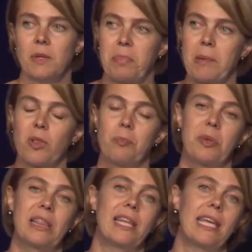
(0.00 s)
People
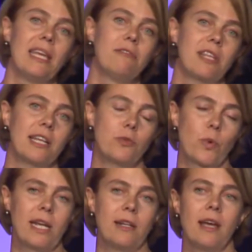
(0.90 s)
believe that
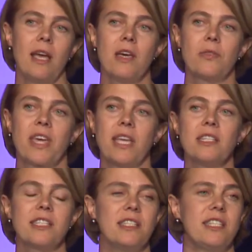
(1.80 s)
when
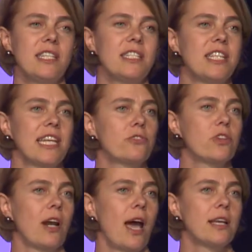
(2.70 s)
things
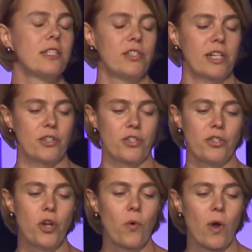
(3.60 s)
decentralized, there's
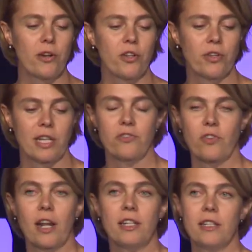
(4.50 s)
no one who can
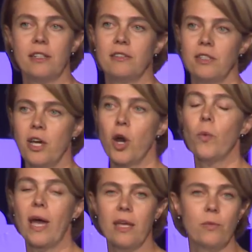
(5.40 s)
run
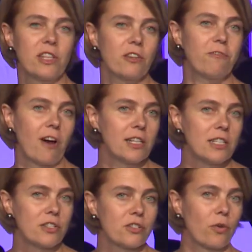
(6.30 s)
away with your
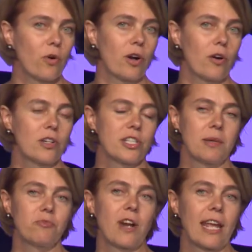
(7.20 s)
funds or
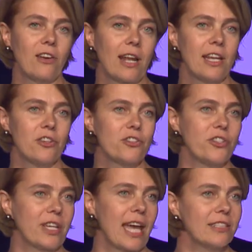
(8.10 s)
some regulators
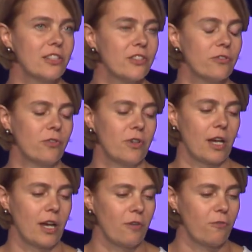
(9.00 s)
to get
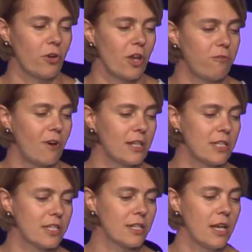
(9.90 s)
for your
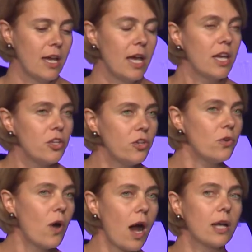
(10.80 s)
funds.
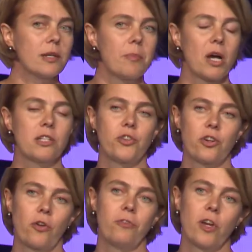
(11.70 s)
You are the
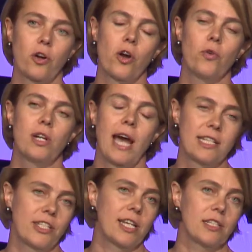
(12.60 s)
master of your own
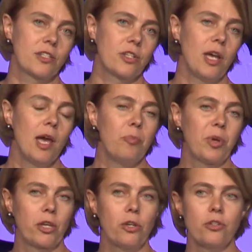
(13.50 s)
assets,
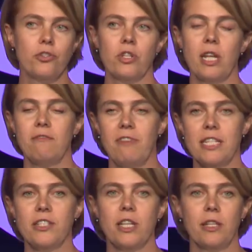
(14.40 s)
because
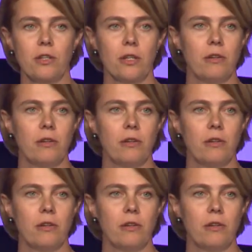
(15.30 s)
investing